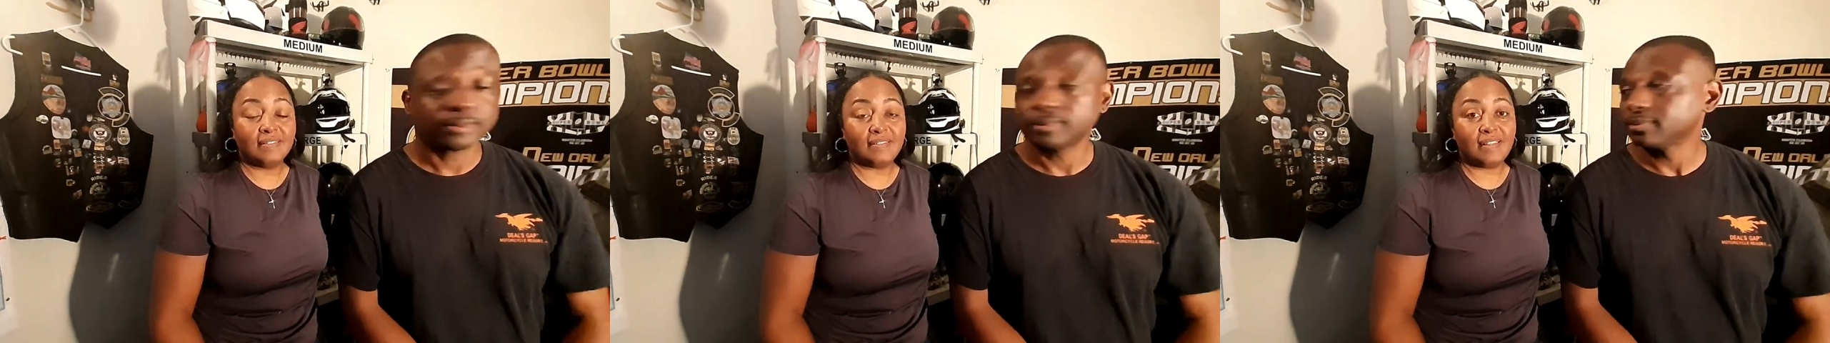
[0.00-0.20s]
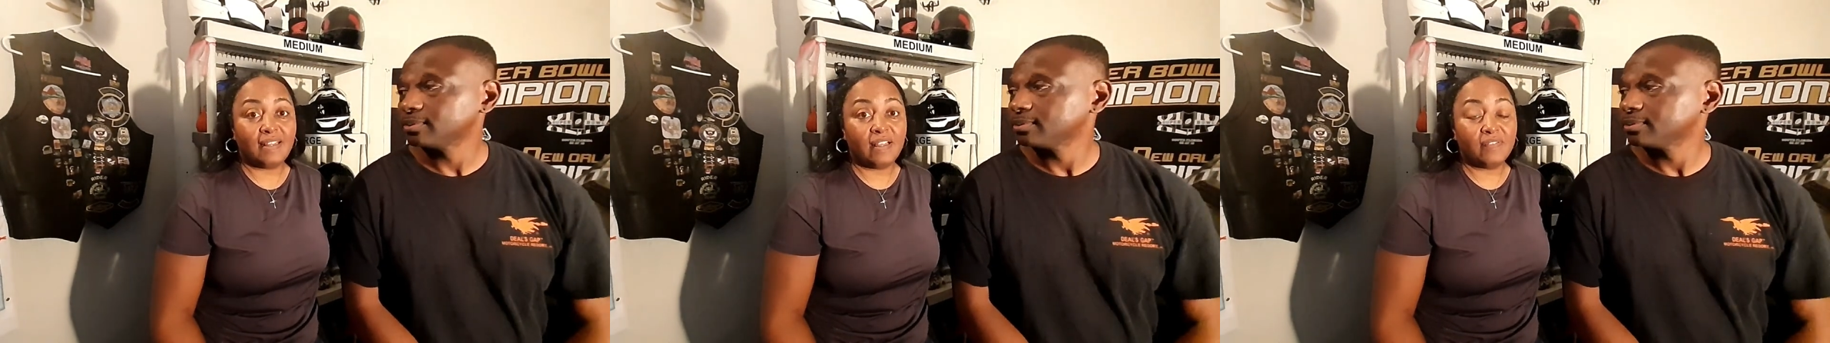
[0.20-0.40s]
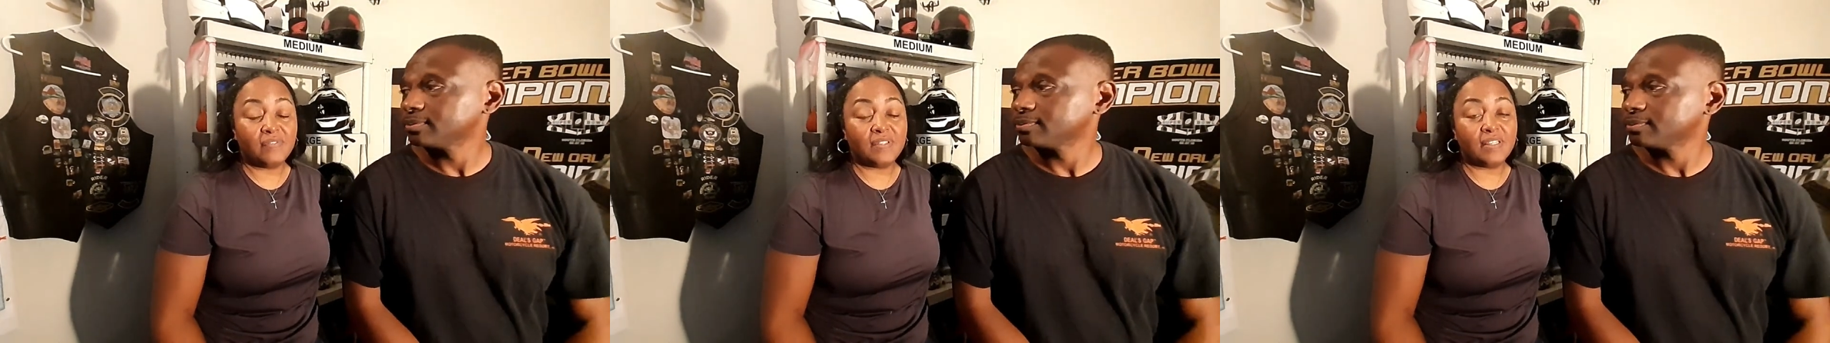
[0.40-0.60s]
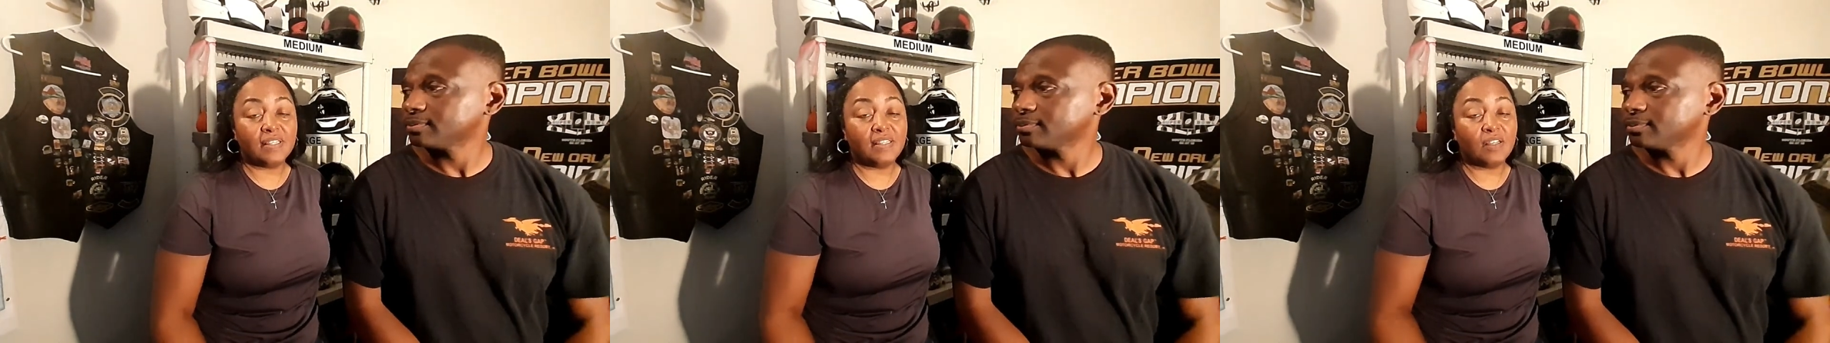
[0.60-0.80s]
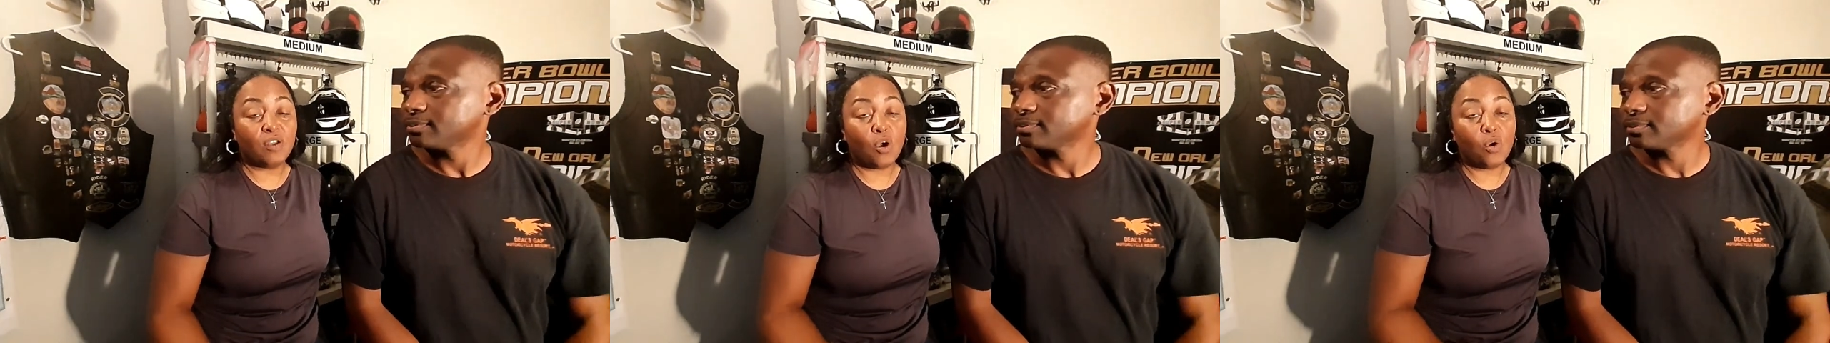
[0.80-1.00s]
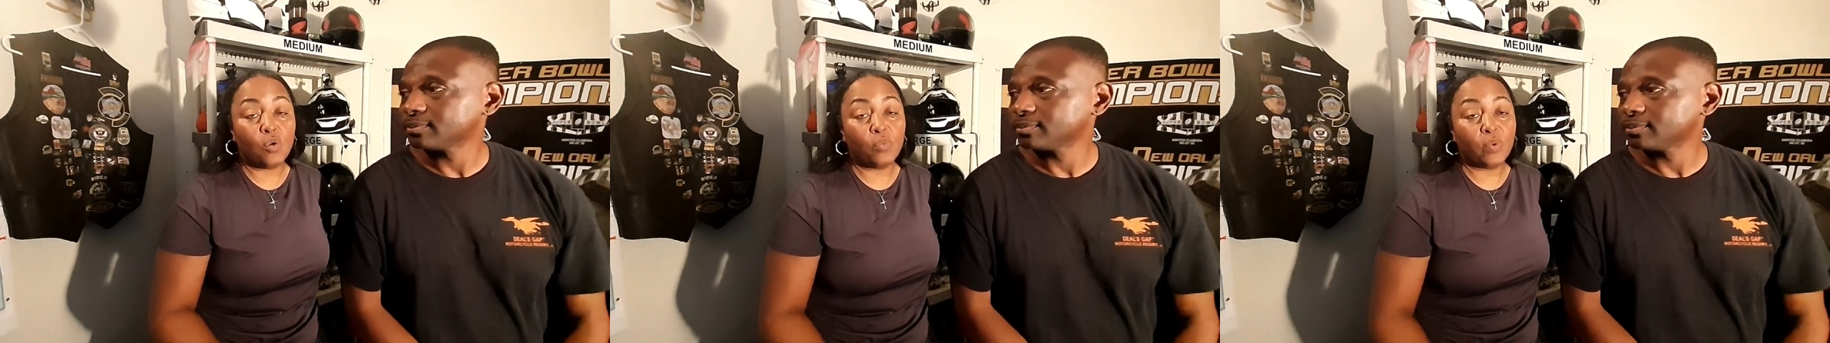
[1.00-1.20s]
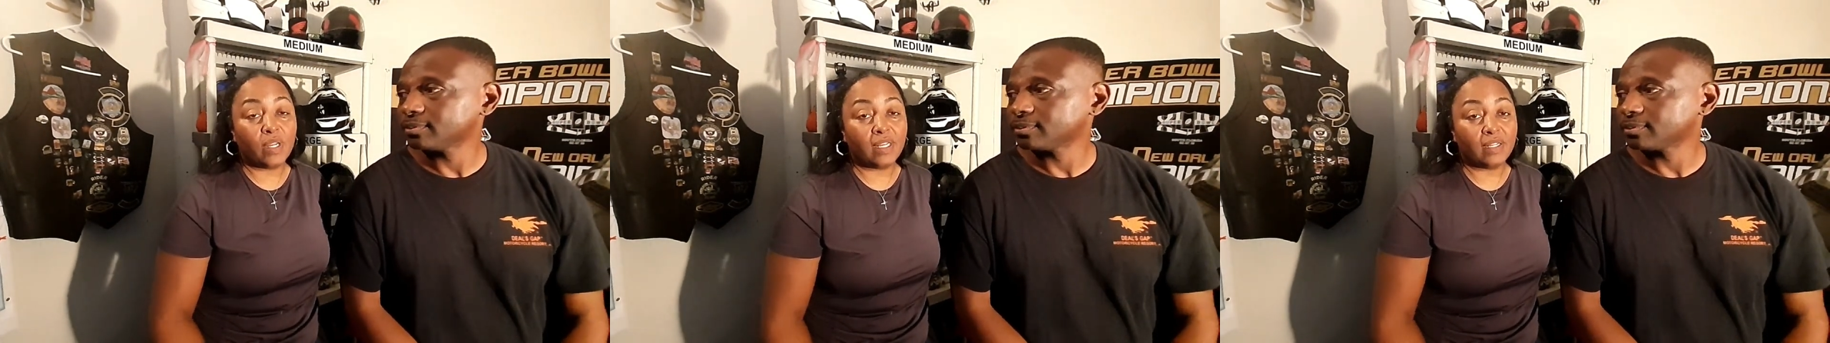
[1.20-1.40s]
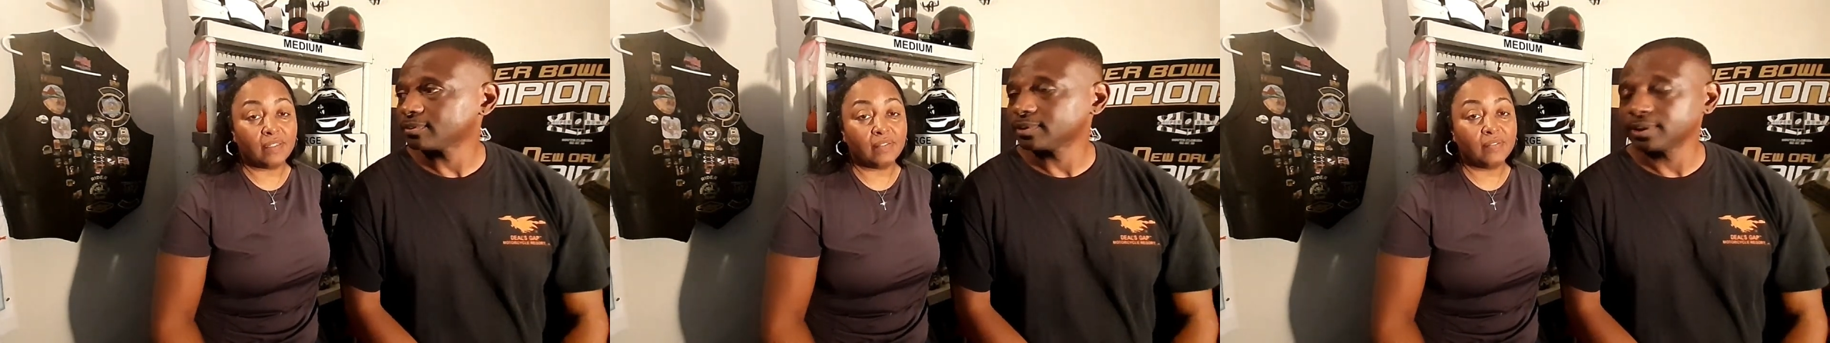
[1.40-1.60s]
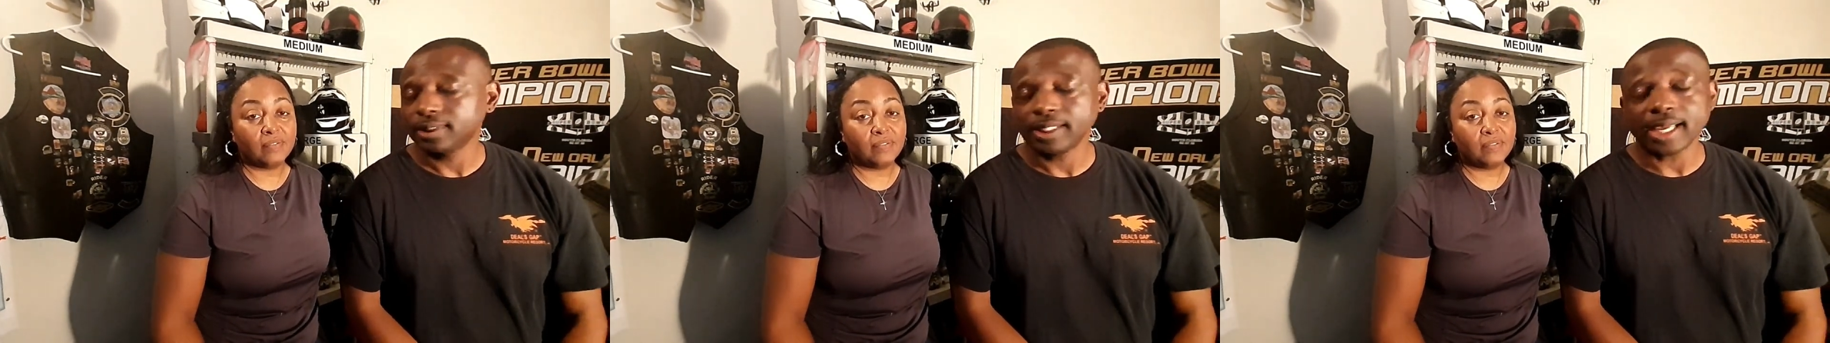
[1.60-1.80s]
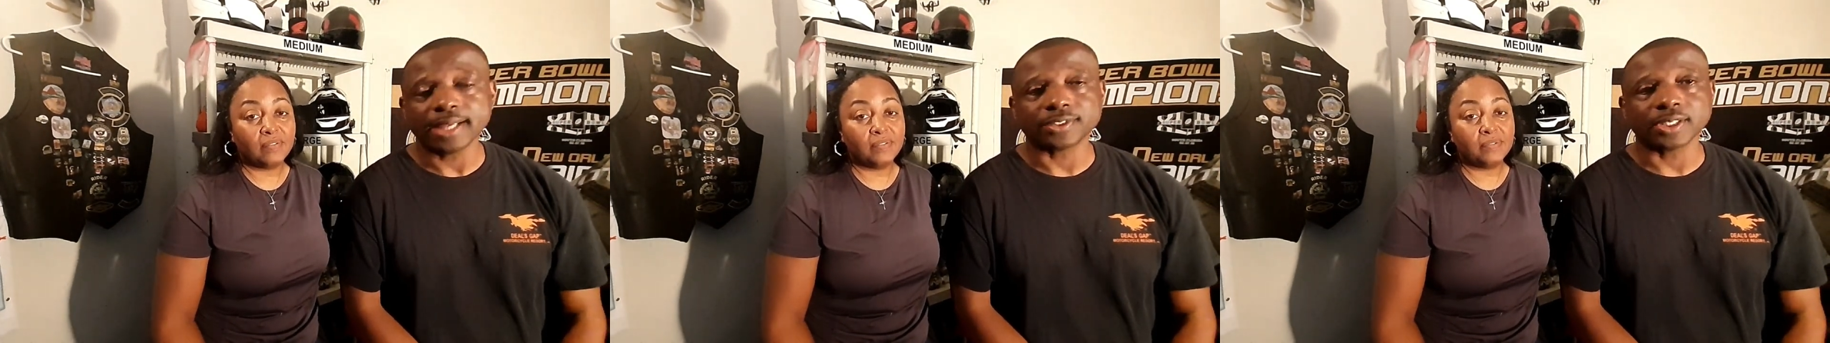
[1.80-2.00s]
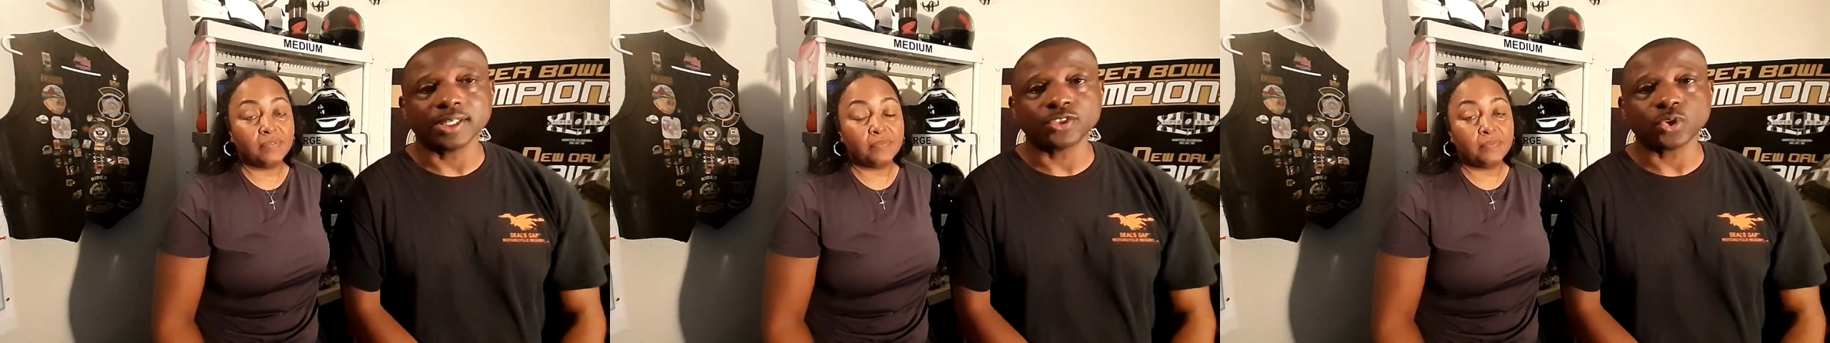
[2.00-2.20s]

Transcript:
Speaker 1: the going.
Speaker 2: Yes, and